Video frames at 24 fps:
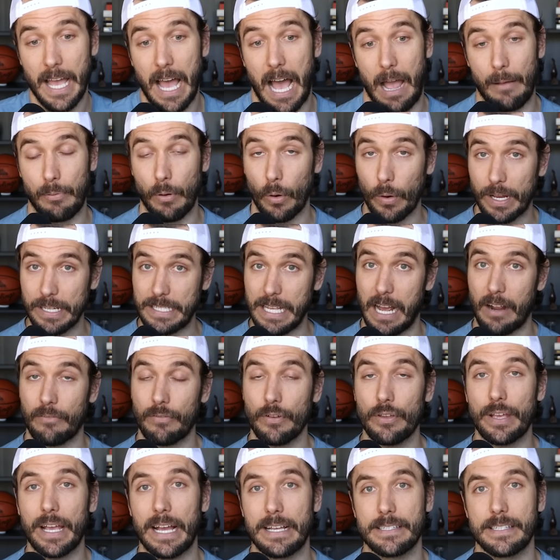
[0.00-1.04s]
I broke it down for
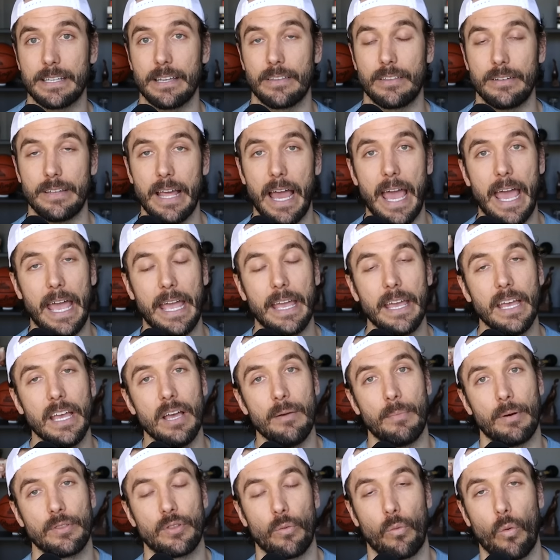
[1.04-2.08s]
you guys the other day,
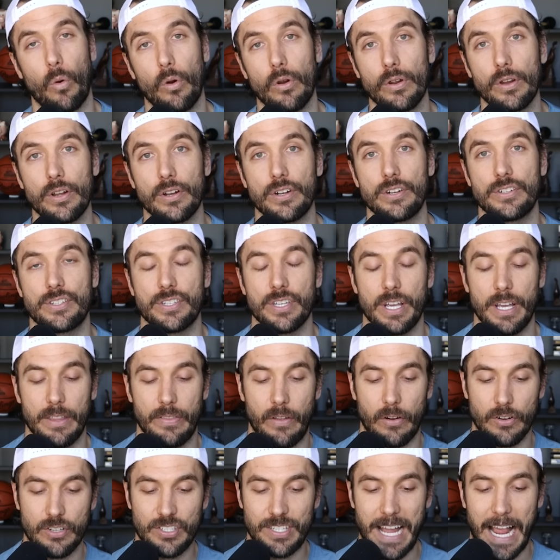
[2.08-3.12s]
but the Warriors,
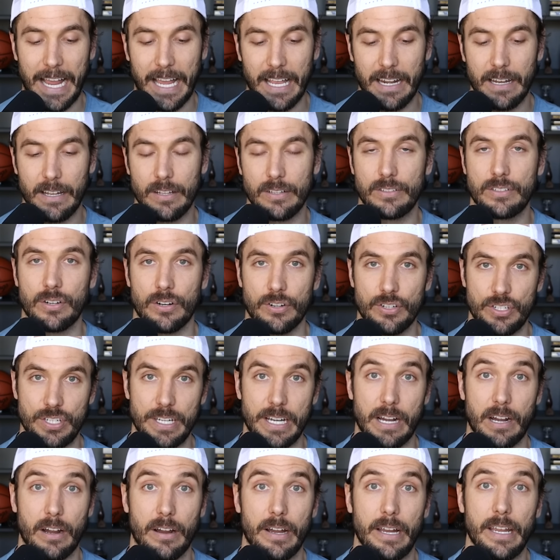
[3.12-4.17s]
their secondary and
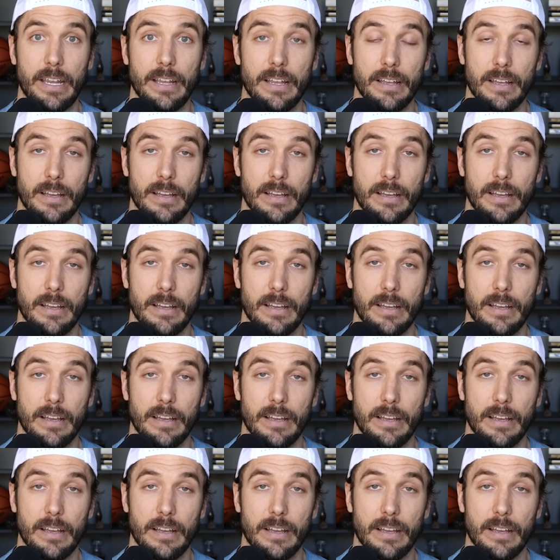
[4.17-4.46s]
tertiary